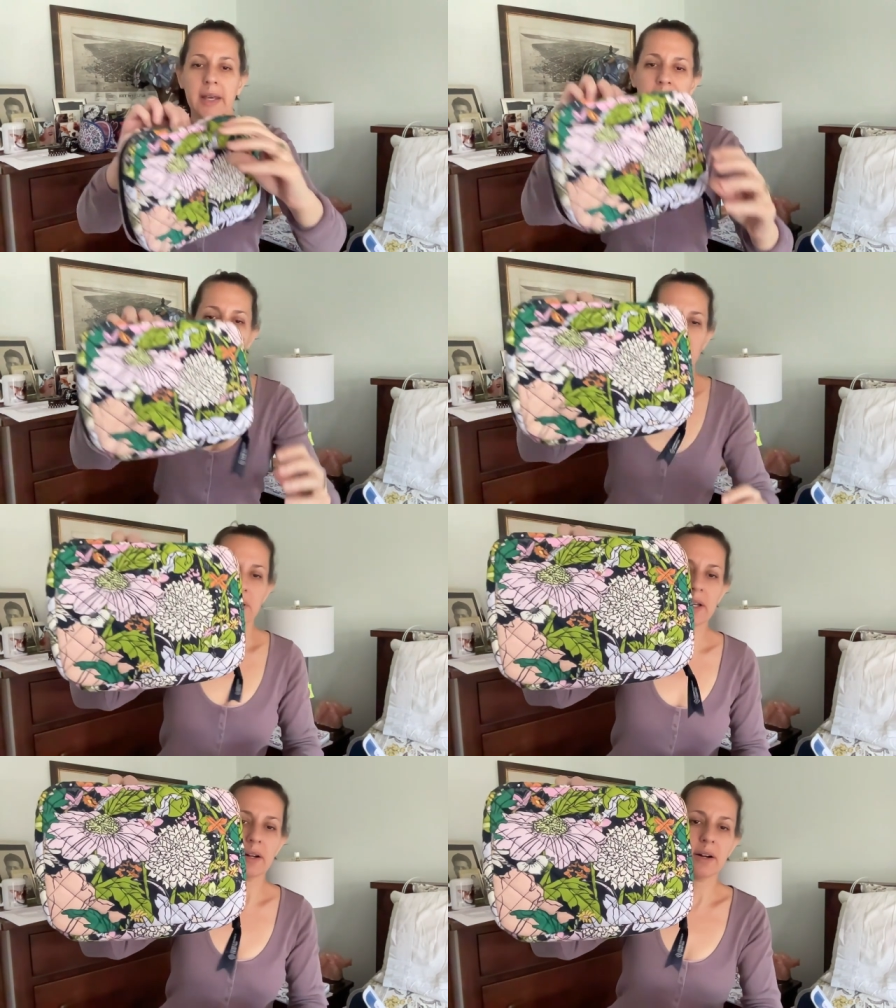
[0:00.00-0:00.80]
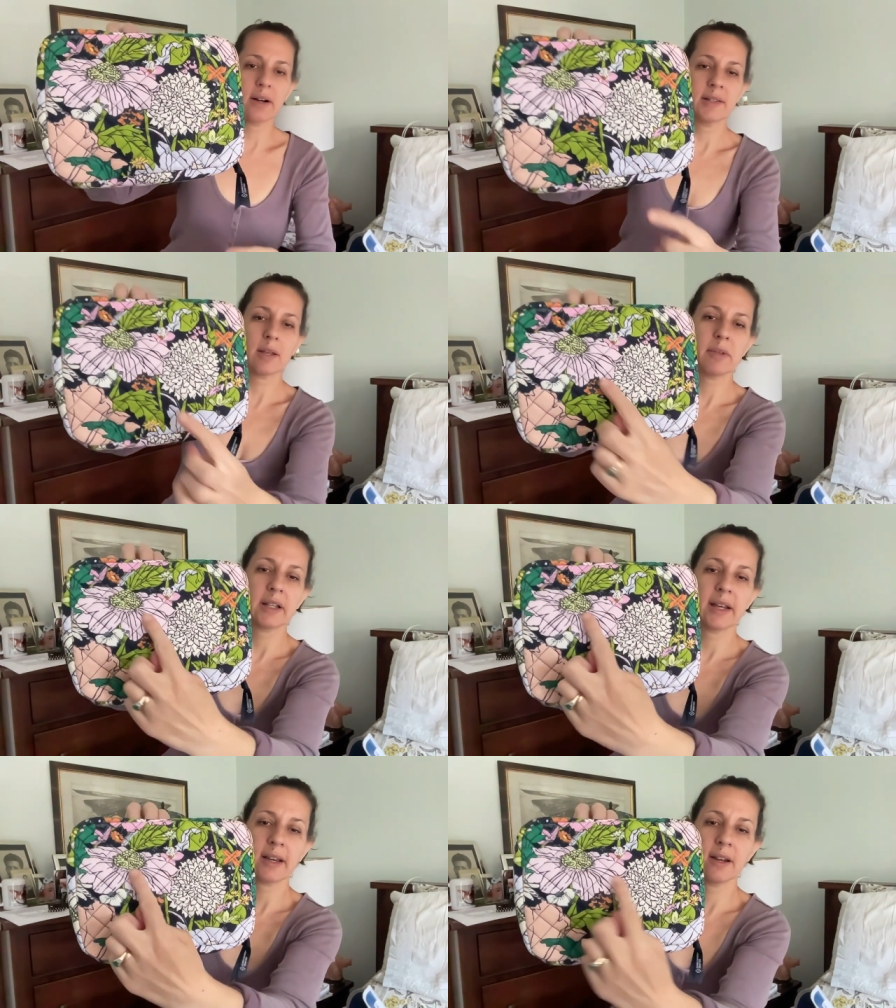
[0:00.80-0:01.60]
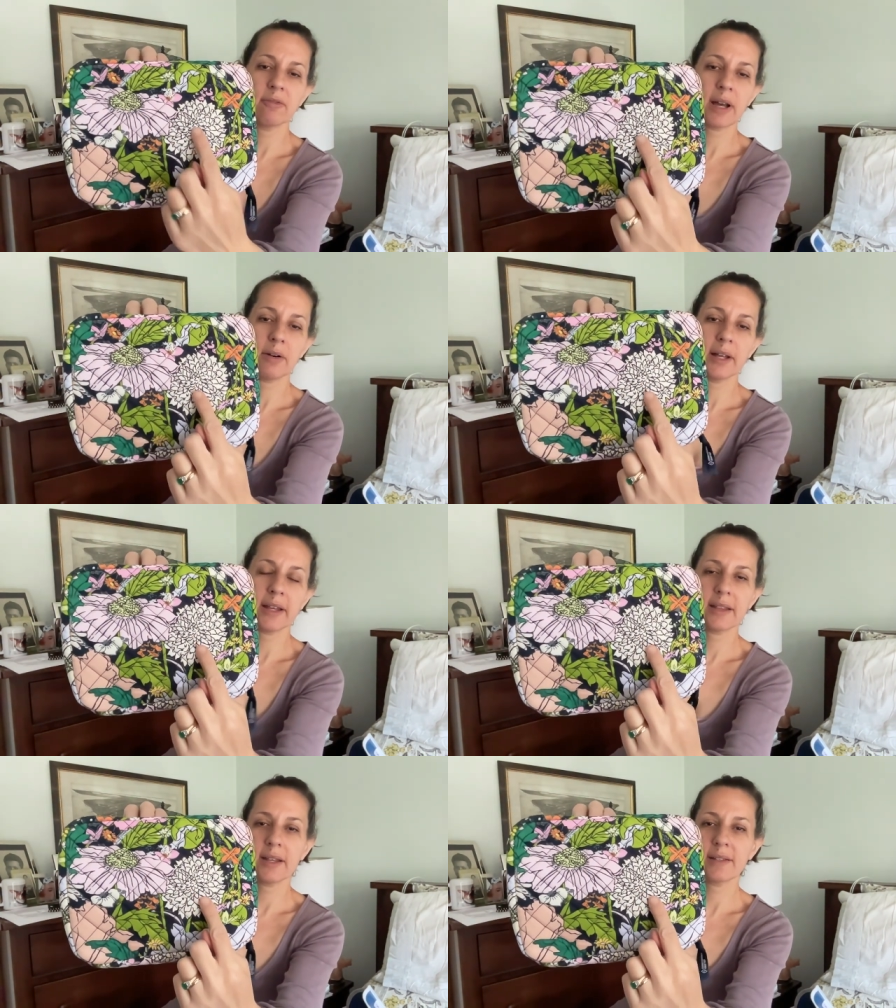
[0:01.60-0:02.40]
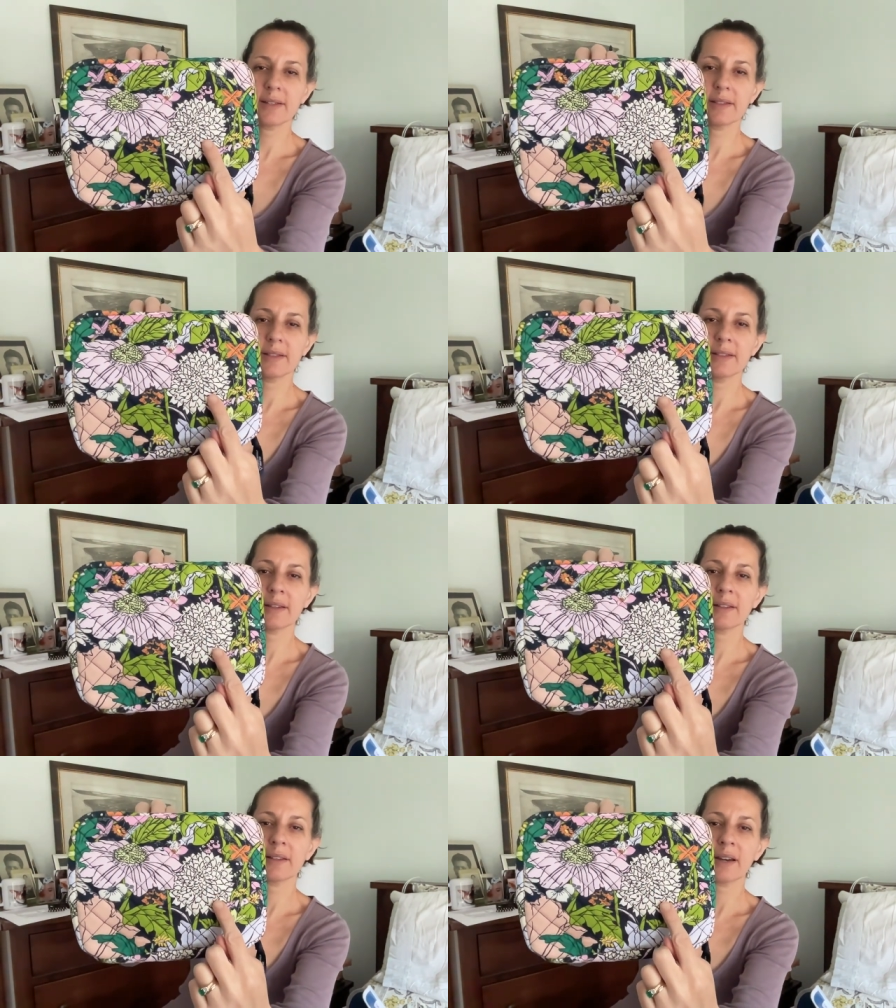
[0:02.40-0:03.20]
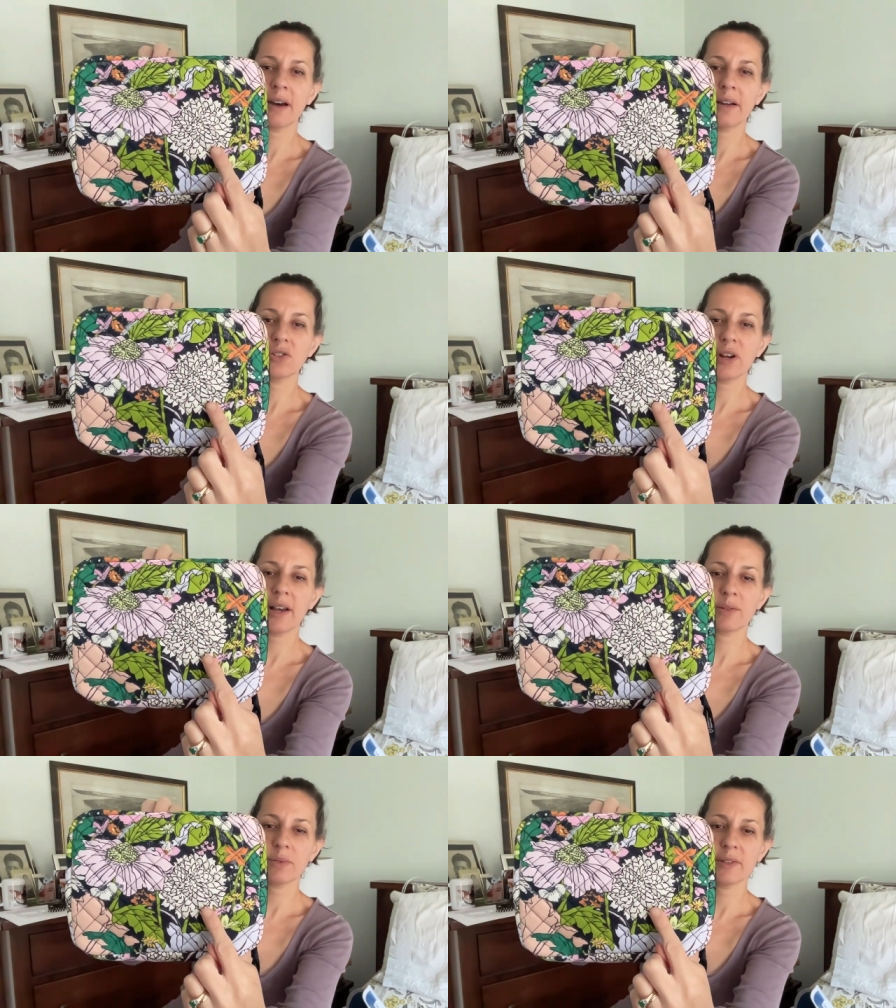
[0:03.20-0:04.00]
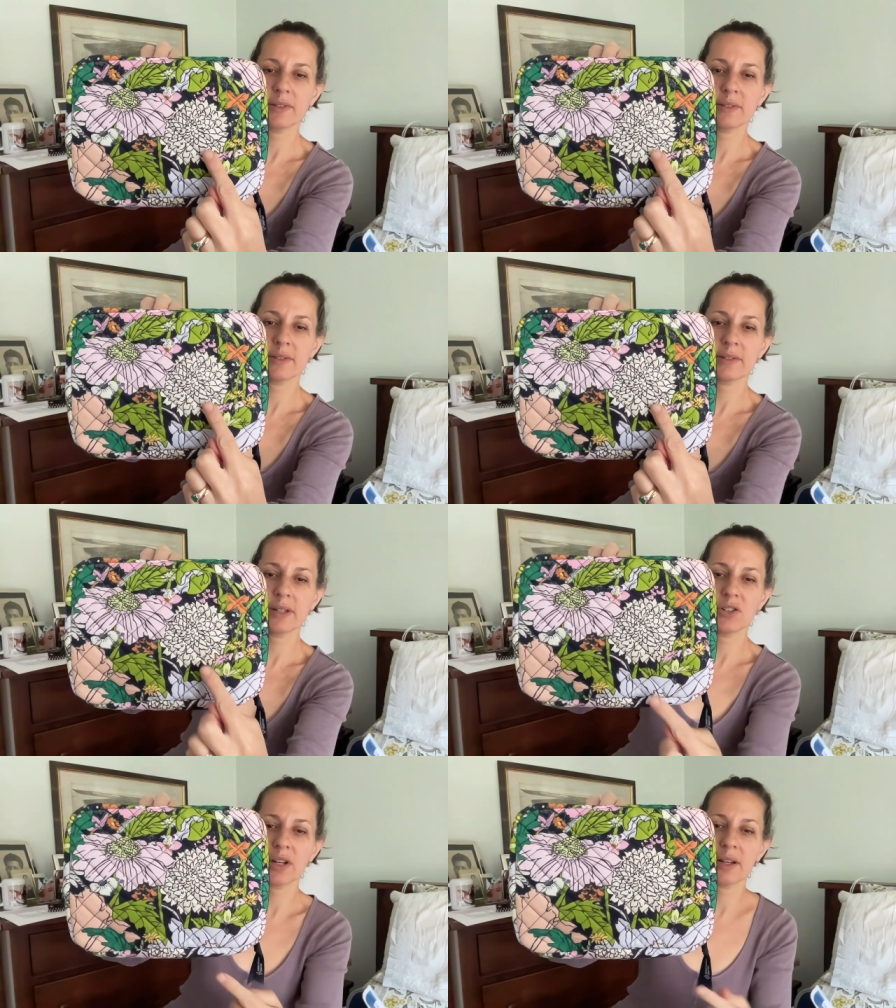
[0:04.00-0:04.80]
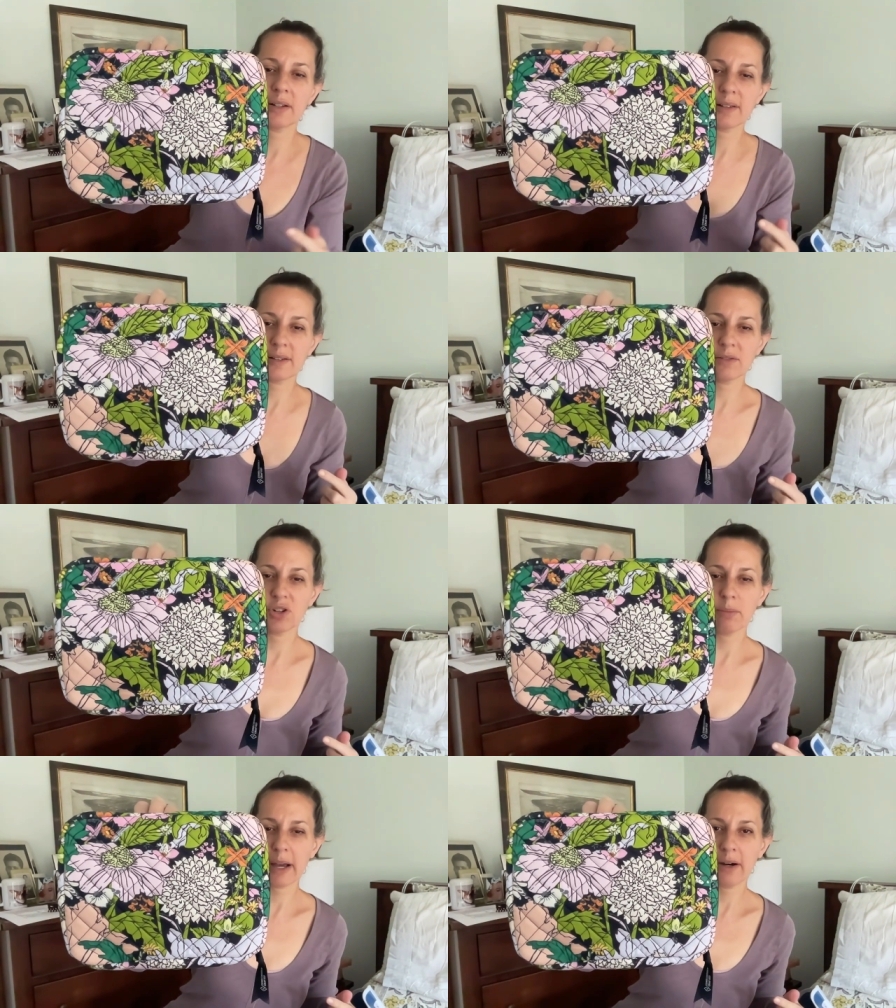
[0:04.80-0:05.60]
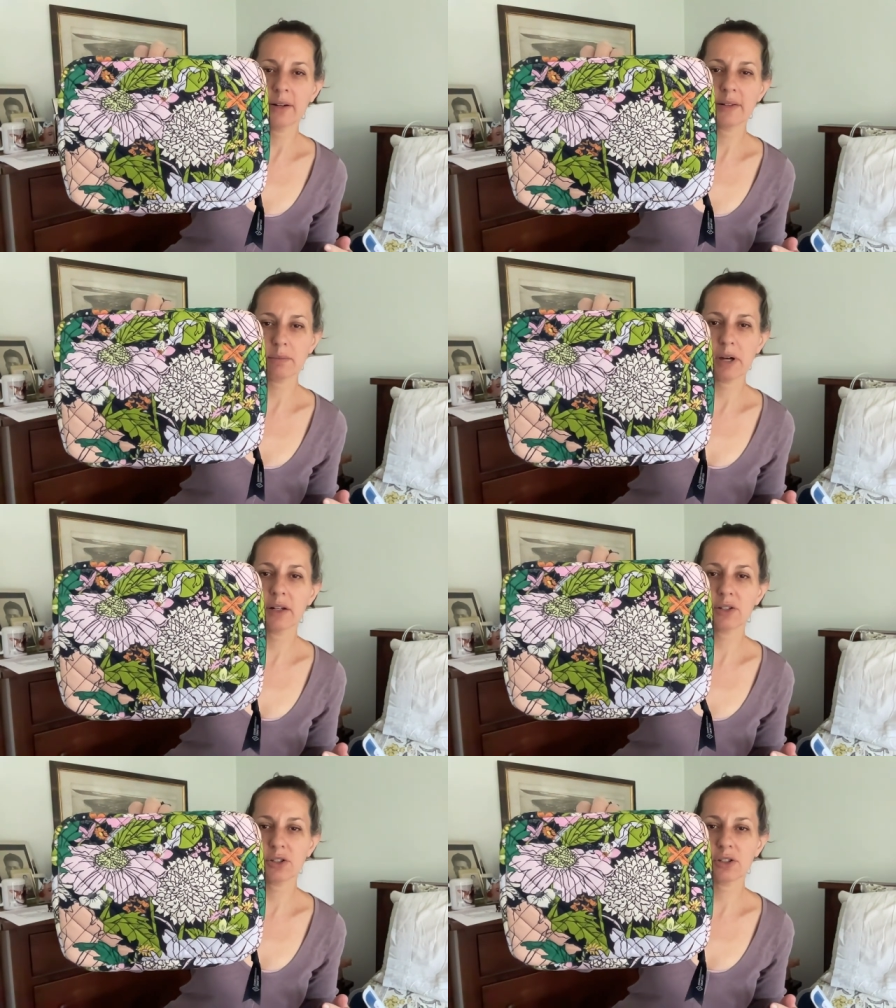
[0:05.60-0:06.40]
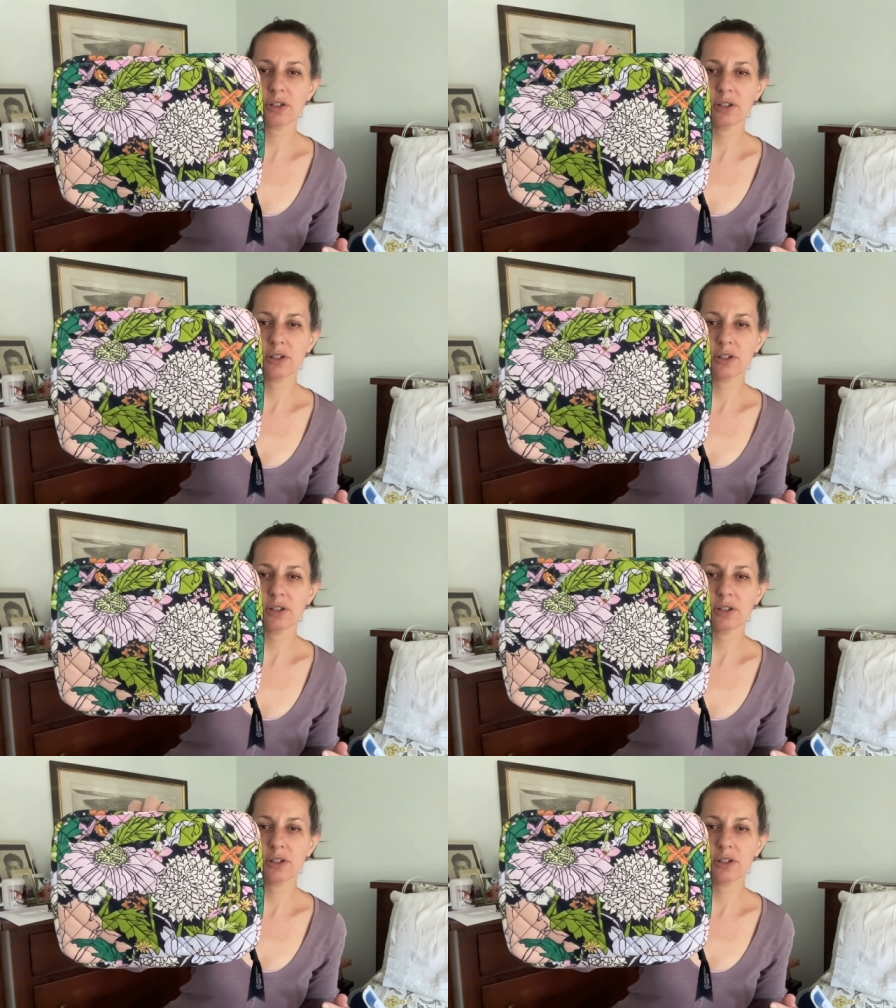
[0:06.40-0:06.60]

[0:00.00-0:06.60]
So here on something like, on a flower like this, the, the contrast with the stitching doesn't jump out as much